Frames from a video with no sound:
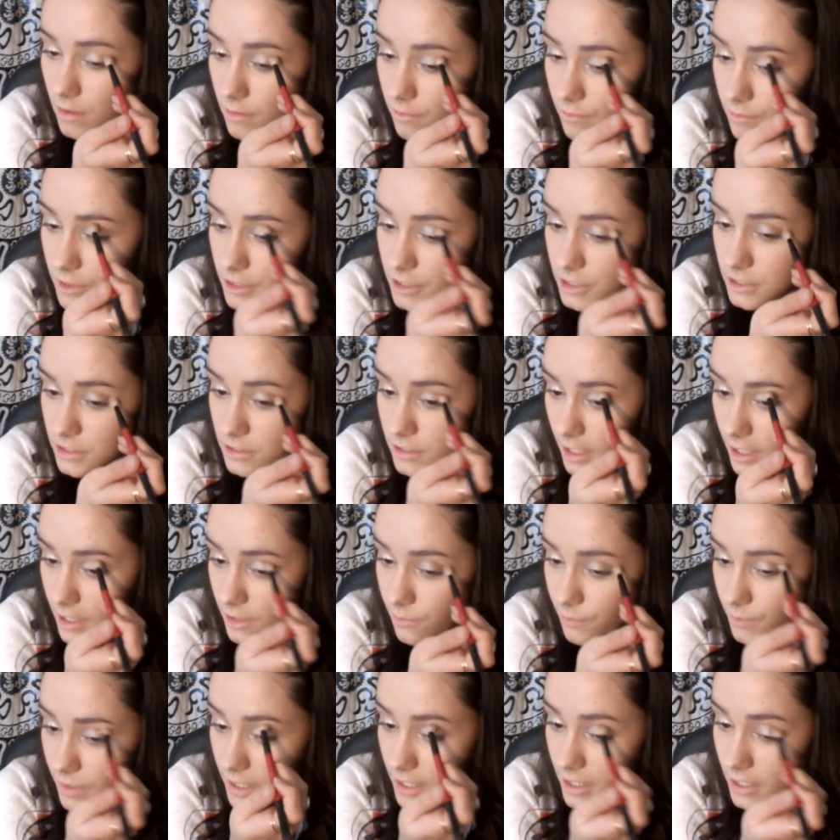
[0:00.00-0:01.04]
we're just kind
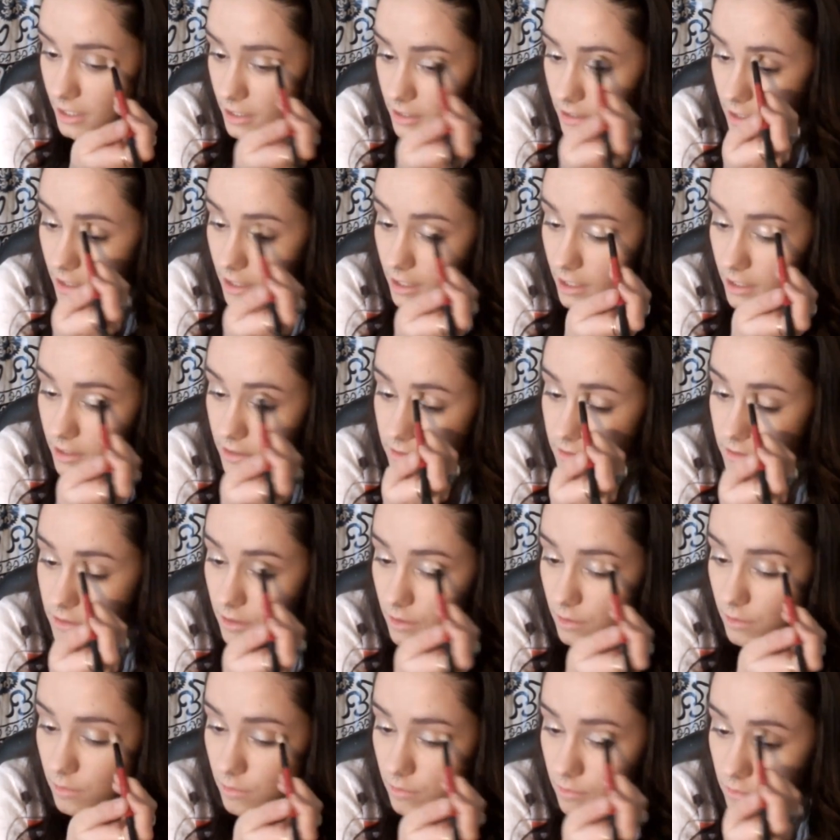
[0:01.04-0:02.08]
of winging it today, so
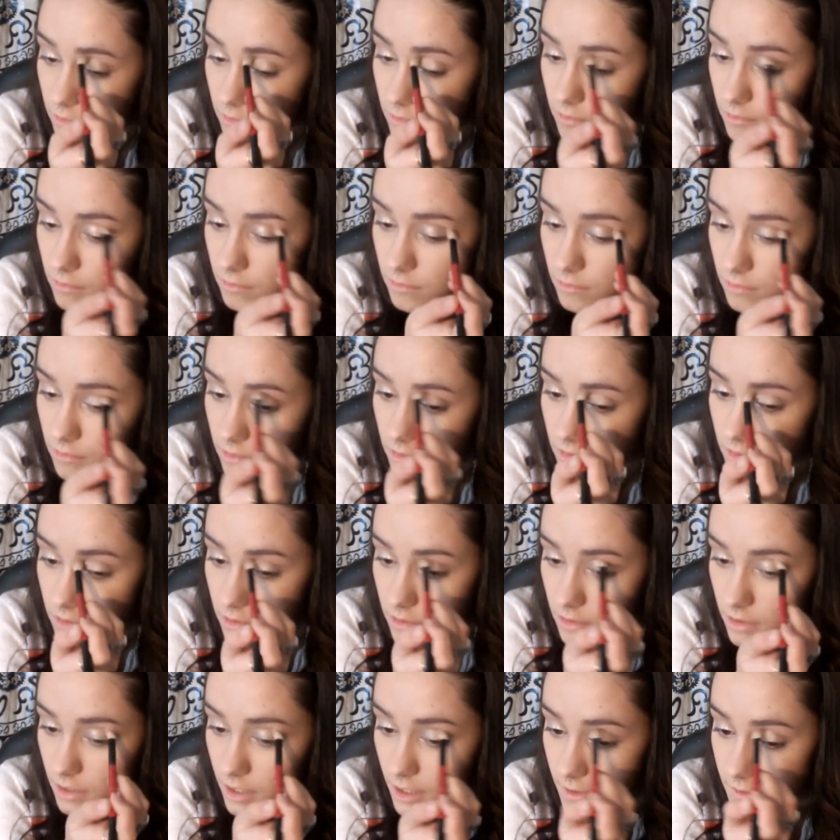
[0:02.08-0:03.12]

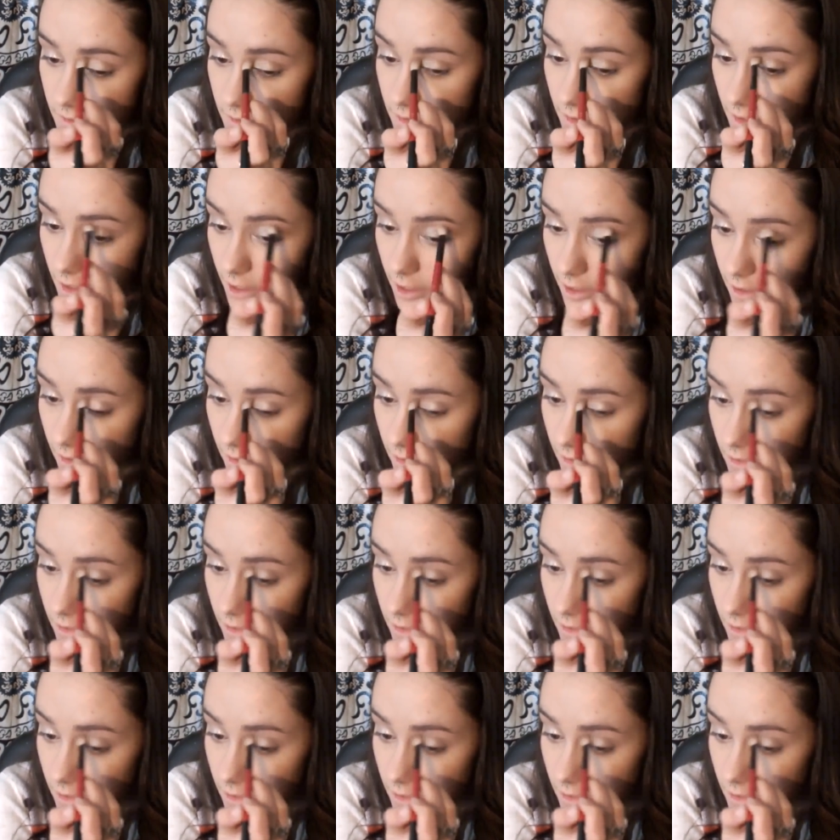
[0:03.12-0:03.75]
that's that.